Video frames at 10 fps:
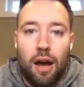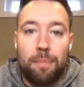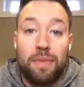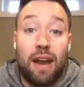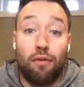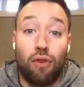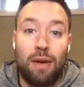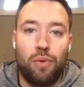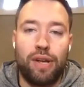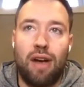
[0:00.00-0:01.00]
then right
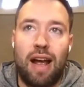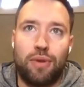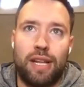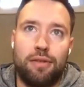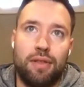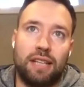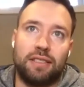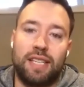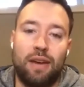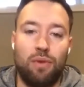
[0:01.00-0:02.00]
when we graduated in
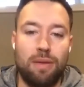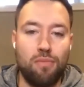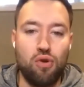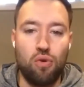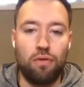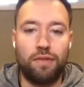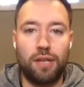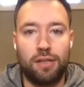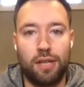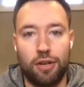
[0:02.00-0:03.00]
2010, we moved
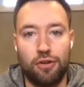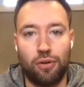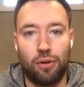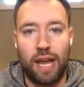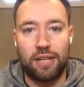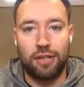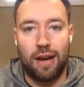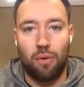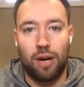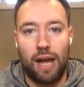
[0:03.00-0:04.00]
to the new location
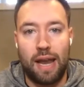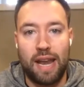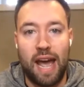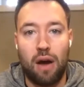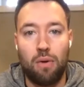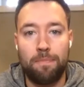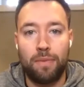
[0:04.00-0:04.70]
that we're at now,